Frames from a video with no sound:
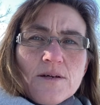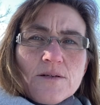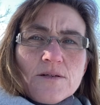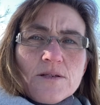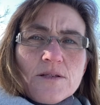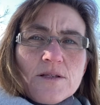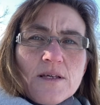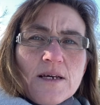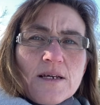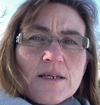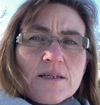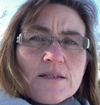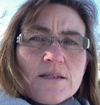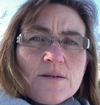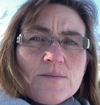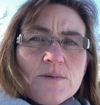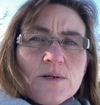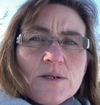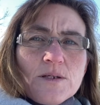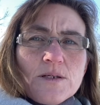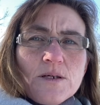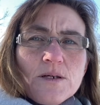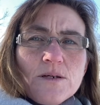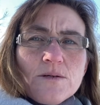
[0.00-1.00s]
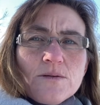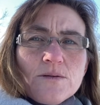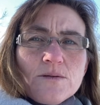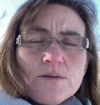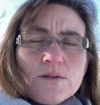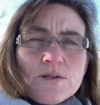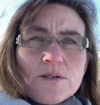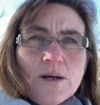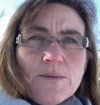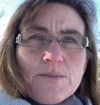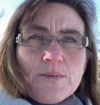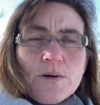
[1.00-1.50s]
things that we do
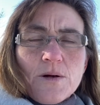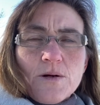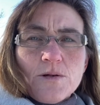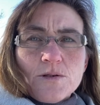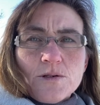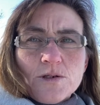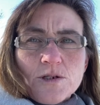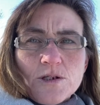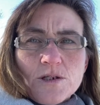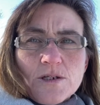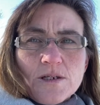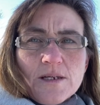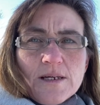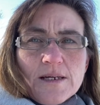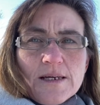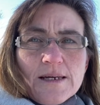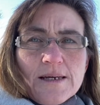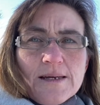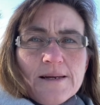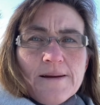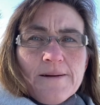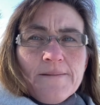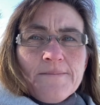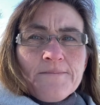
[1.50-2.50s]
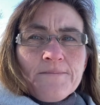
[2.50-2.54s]
subconsciously